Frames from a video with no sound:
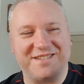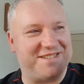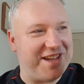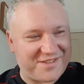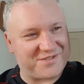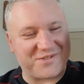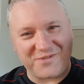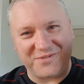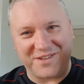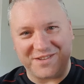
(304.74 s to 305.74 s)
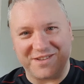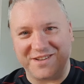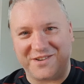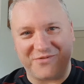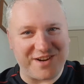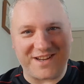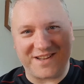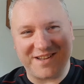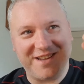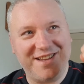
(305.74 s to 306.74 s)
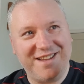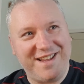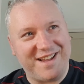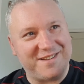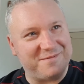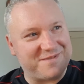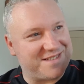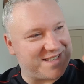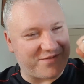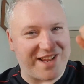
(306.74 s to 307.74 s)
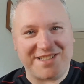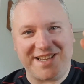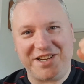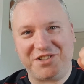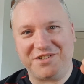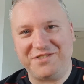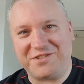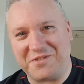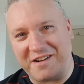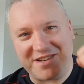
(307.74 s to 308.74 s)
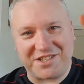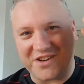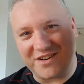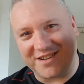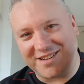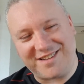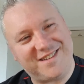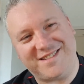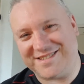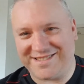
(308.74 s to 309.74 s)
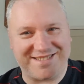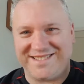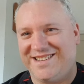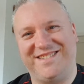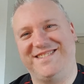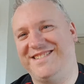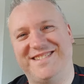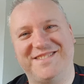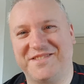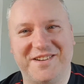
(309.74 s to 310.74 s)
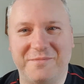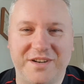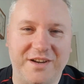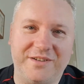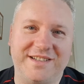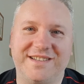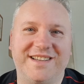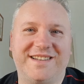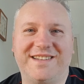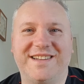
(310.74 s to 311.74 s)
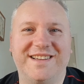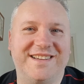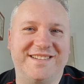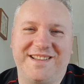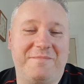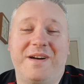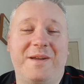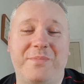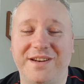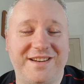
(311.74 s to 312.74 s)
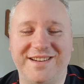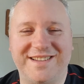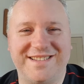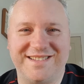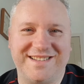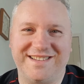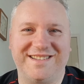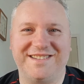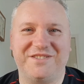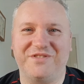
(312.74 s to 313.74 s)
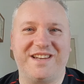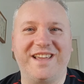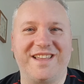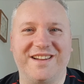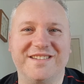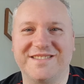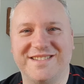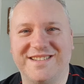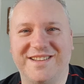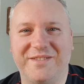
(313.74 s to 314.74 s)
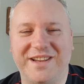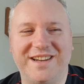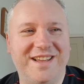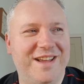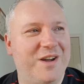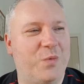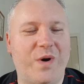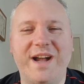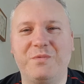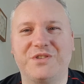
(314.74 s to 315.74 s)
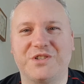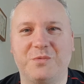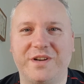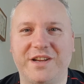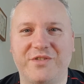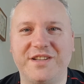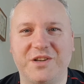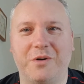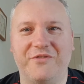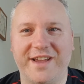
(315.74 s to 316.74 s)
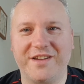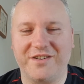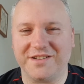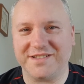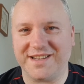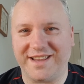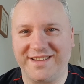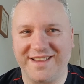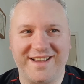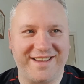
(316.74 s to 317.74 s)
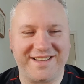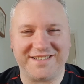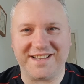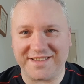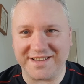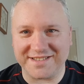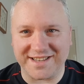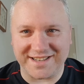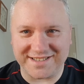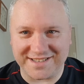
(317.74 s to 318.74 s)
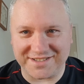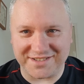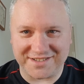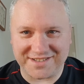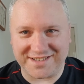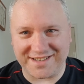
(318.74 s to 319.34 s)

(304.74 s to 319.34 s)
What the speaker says: death to the Greek civilization, to Aristotle. I'm sorry, but no. In my opinion, it's ridiculous. I mean, why would someone in Greece go on record and say that he said these things? It's just